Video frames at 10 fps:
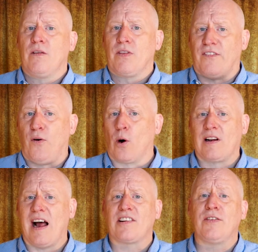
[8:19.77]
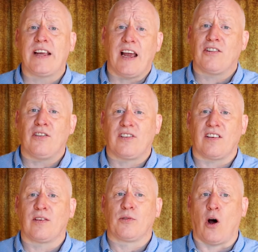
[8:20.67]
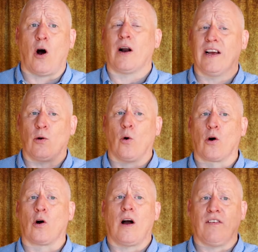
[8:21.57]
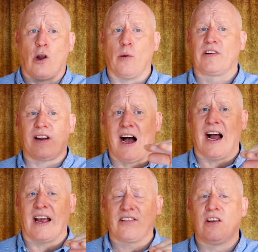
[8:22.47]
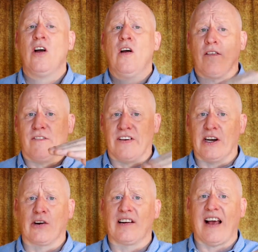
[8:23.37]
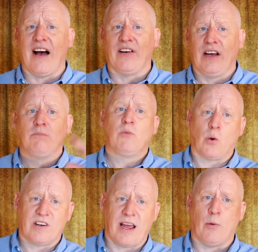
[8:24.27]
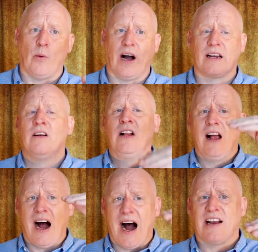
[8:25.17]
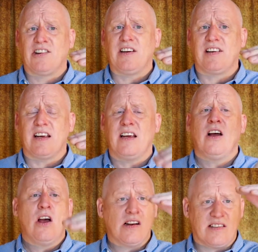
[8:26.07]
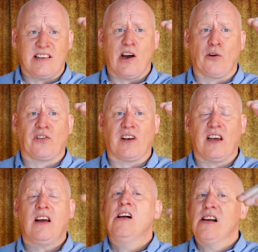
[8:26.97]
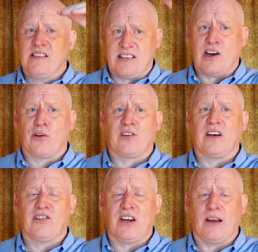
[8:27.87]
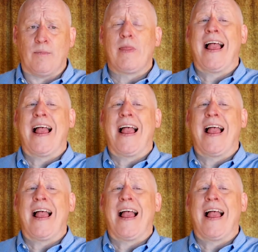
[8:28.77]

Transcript: The four classification systems are, in order of lowest to highest, Vino di Tavola, or table wine, IGT, DOC, DOCG.